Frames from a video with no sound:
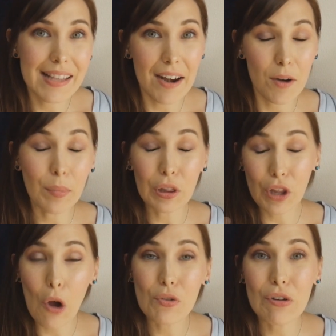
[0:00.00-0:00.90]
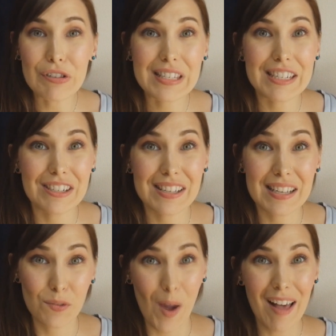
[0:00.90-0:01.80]
that are below those tiers
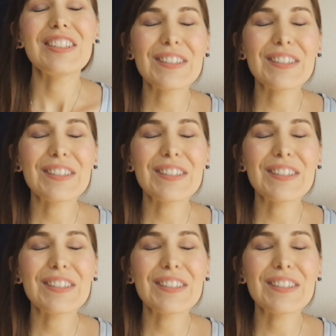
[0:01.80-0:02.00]
as well.